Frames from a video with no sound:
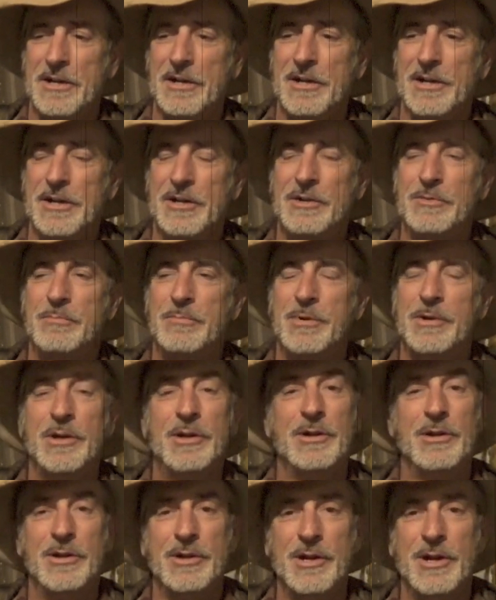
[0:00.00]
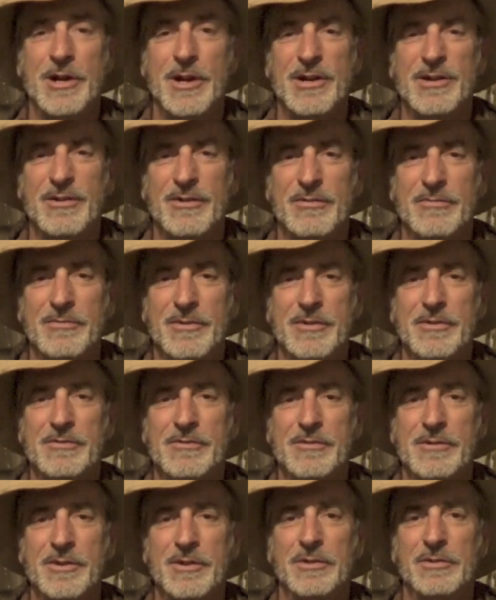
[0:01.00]
this particular character,
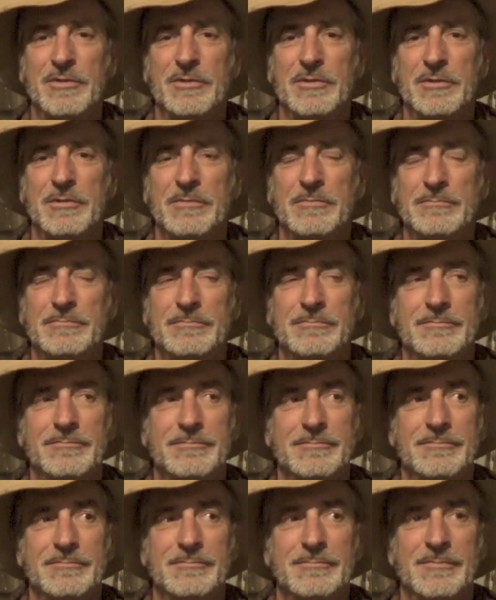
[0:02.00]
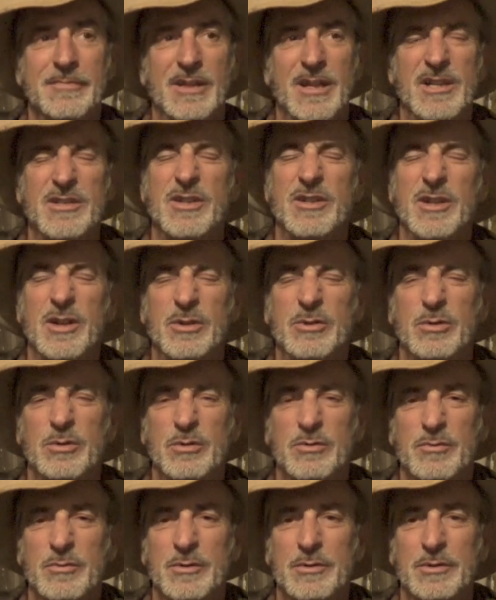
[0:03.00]
his
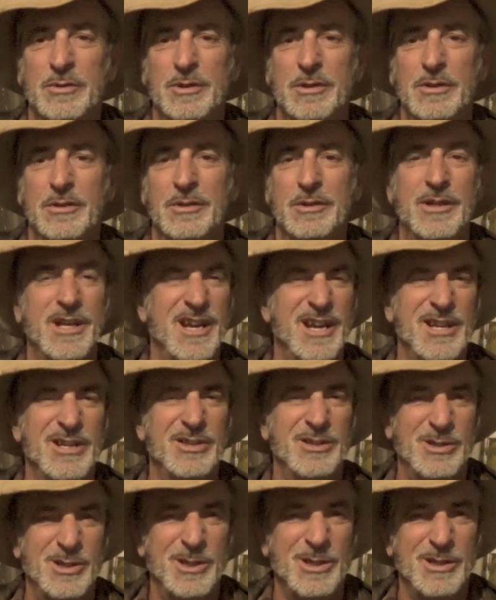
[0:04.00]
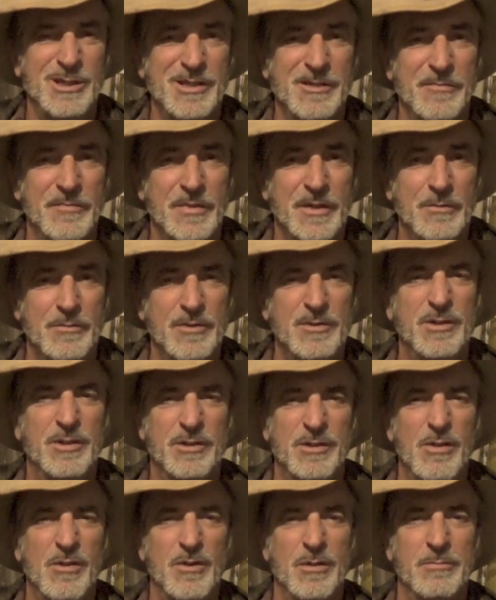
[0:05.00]
initials was KC. We'll
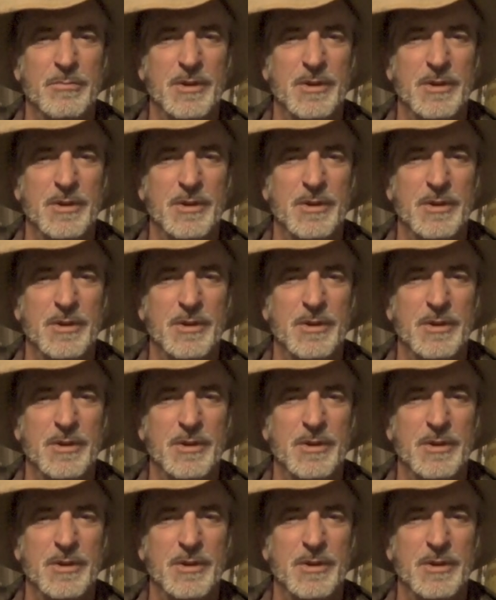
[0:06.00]
just call him